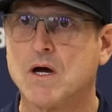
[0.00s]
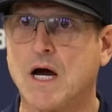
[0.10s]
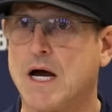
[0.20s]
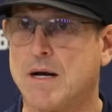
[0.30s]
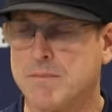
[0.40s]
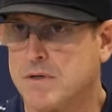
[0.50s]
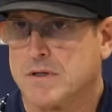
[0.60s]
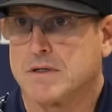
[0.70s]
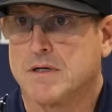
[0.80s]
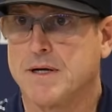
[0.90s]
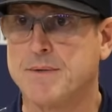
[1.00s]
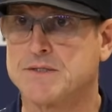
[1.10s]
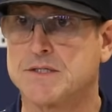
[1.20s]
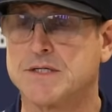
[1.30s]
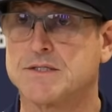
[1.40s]
Um, I mean,
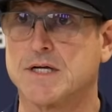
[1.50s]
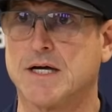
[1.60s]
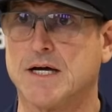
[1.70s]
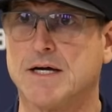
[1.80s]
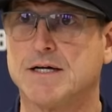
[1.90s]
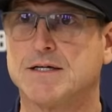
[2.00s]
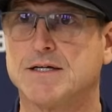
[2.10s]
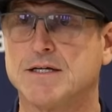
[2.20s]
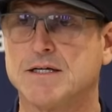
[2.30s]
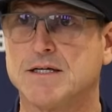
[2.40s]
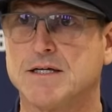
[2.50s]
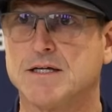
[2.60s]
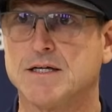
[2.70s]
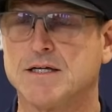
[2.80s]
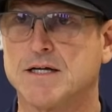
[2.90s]
it's, it's, uh,
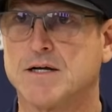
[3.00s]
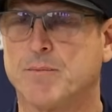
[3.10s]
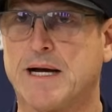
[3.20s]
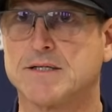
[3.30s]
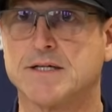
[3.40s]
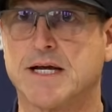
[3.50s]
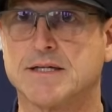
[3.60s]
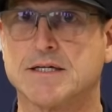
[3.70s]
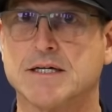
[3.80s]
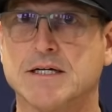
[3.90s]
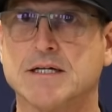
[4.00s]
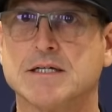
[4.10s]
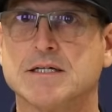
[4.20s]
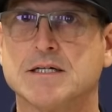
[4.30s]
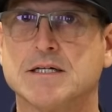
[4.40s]
I go back to that, uh,
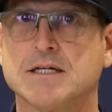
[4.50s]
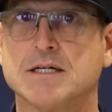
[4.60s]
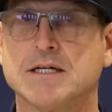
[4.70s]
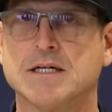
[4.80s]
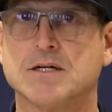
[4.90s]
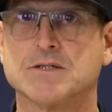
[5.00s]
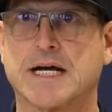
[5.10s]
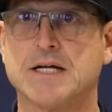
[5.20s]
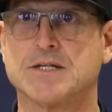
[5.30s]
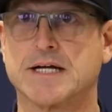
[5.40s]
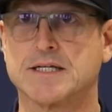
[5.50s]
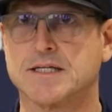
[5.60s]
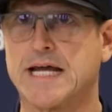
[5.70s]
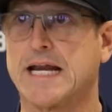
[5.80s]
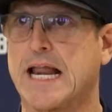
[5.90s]
it's like, it's like the
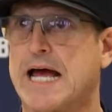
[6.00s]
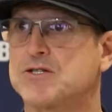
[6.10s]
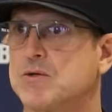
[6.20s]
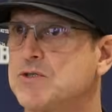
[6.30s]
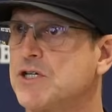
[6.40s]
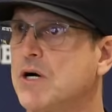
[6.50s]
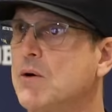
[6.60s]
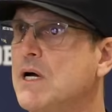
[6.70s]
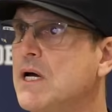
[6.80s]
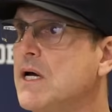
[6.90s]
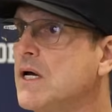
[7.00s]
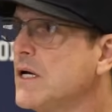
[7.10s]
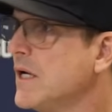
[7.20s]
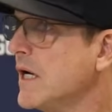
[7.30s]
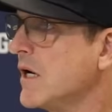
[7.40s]
Ted Lasso show,
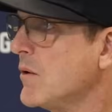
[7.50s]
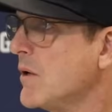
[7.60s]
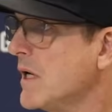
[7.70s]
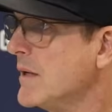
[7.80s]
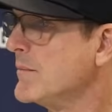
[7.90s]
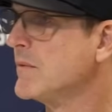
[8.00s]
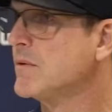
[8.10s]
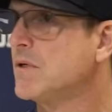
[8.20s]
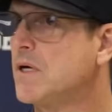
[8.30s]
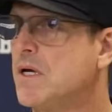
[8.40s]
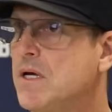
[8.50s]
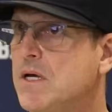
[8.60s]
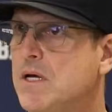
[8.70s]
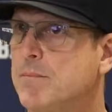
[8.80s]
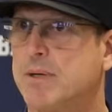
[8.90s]
you know, um,
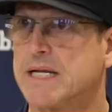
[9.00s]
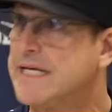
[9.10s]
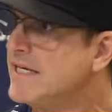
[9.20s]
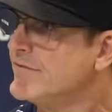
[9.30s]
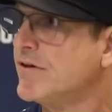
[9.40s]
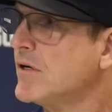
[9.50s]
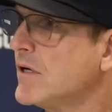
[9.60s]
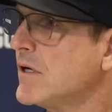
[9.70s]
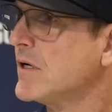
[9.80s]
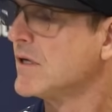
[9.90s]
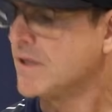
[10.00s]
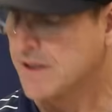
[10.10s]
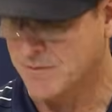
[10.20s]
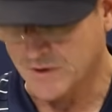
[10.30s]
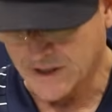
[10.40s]
believe.
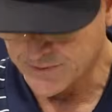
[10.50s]
And what